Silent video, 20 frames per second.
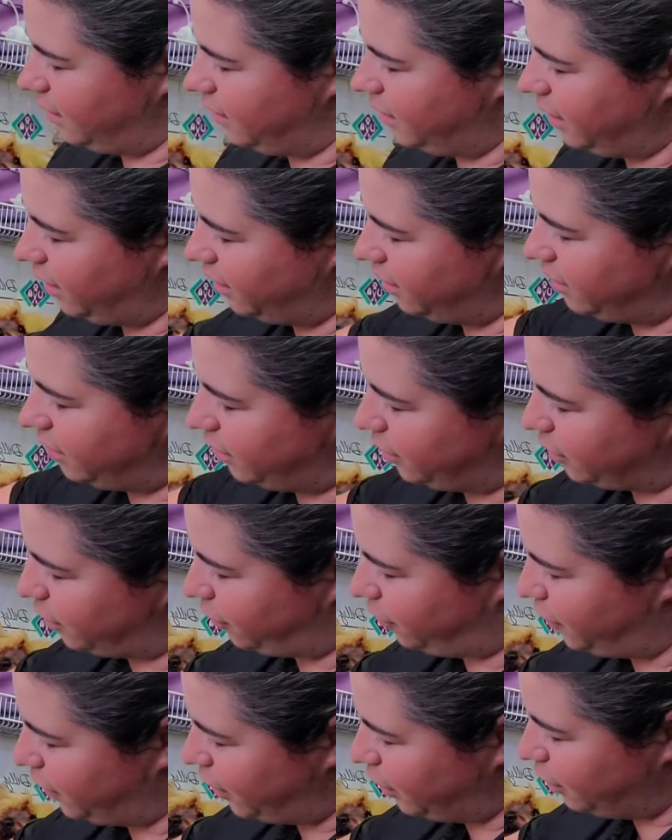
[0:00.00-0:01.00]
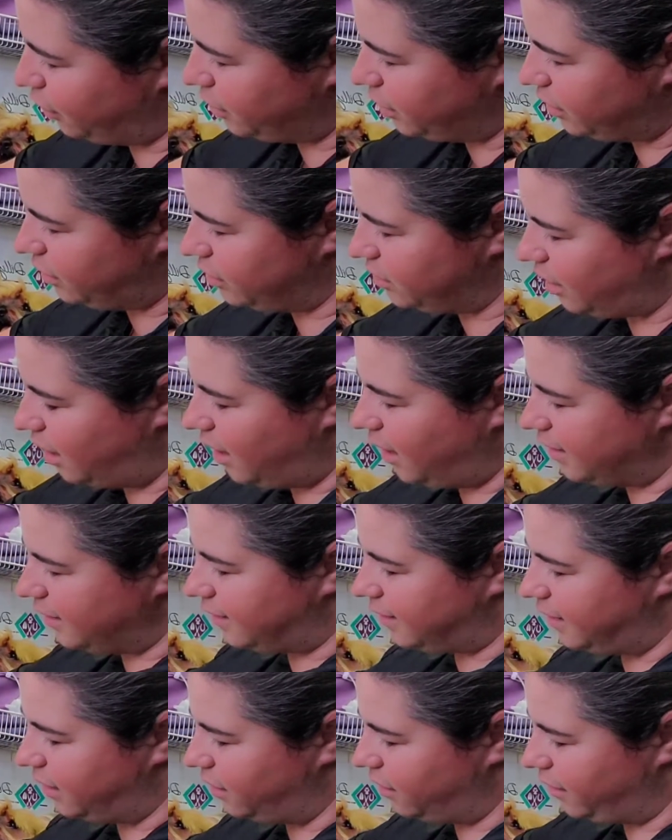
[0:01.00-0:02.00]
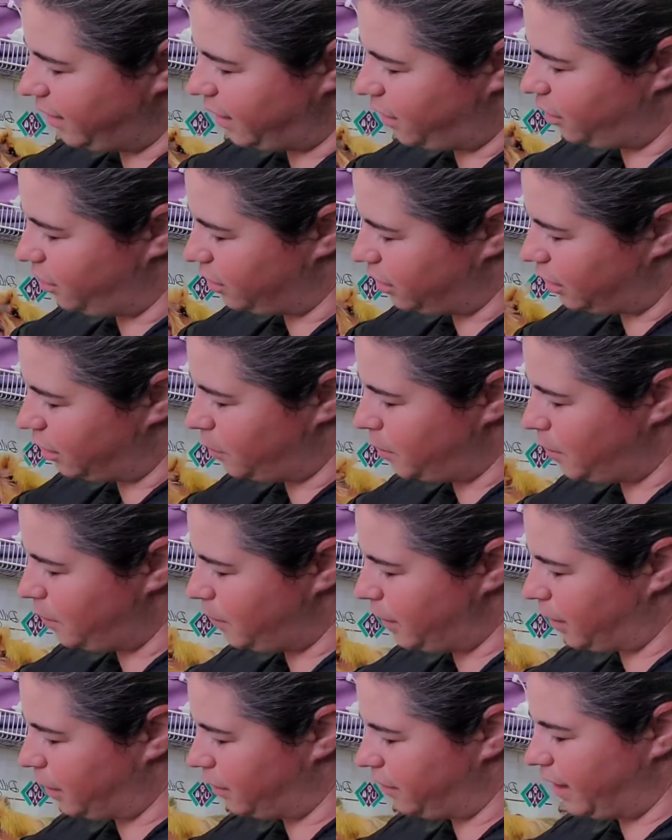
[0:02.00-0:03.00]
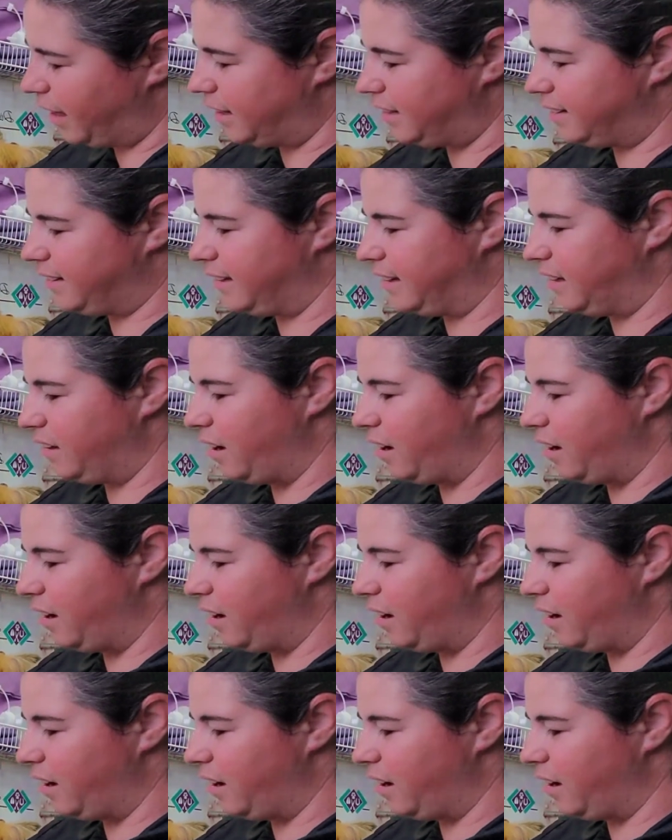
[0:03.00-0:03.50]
there's a few little knots here that are a little bit bigger that did